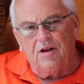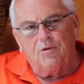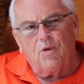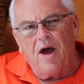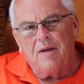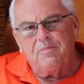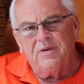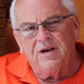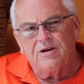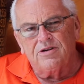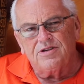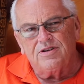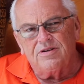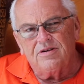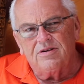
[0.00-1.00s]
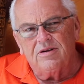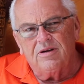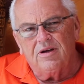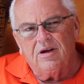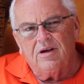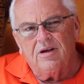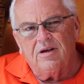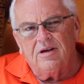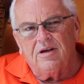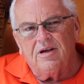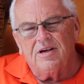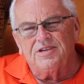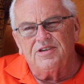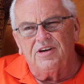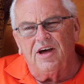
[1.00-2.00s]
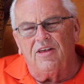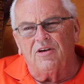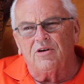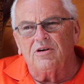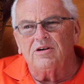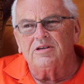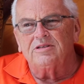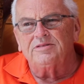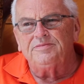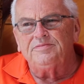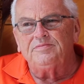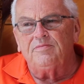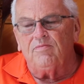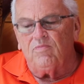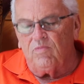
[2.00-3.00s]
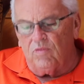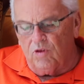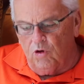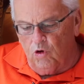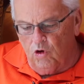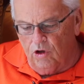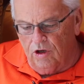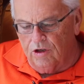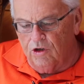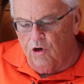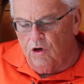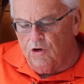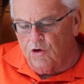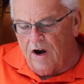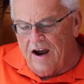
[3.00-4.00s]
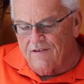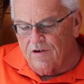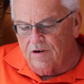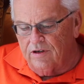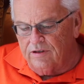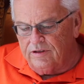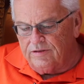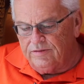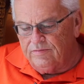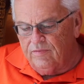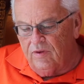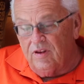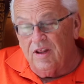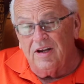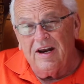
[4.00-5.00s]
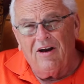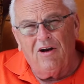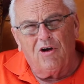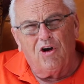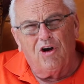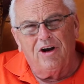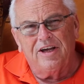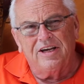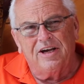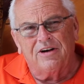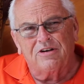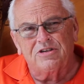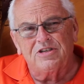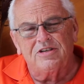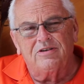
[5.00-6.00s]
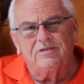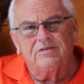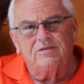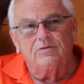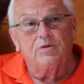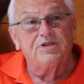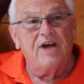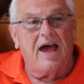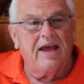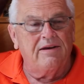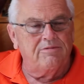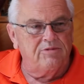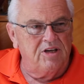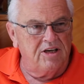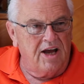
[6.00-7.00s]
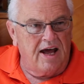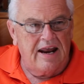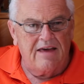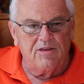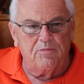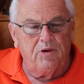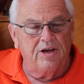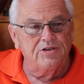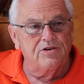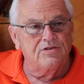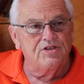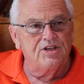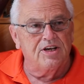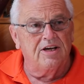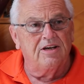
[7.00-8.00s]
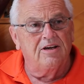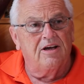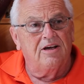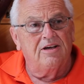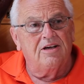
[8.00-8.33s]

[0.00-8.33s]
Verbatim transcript: Ron Pierce is another good driver. In the early years, which I did not have the pleasure of seeing,